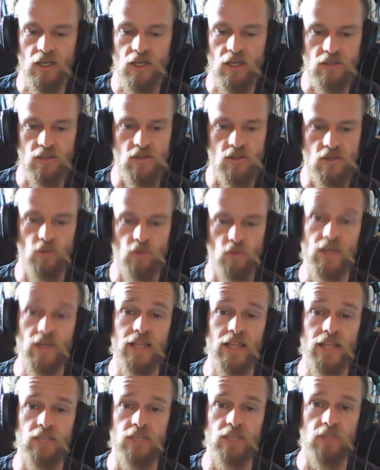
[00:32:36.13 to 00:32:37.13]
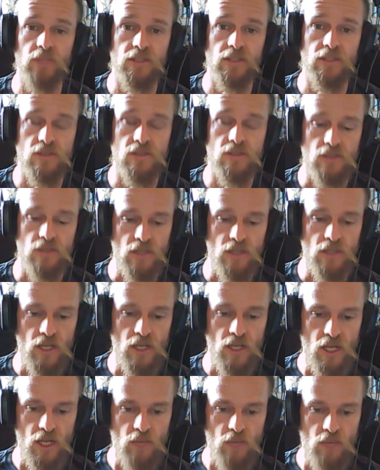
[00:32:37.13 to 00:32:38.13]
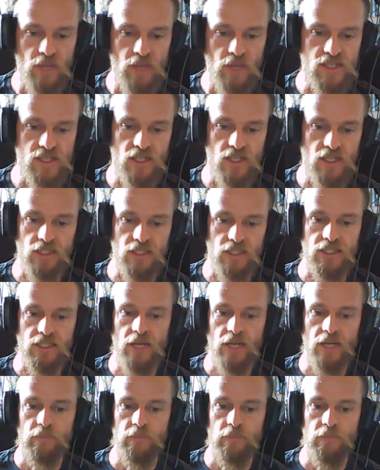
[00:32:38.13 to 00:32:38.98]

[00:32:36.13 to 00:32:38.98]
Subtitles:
It's called Reality Blinks. Basically,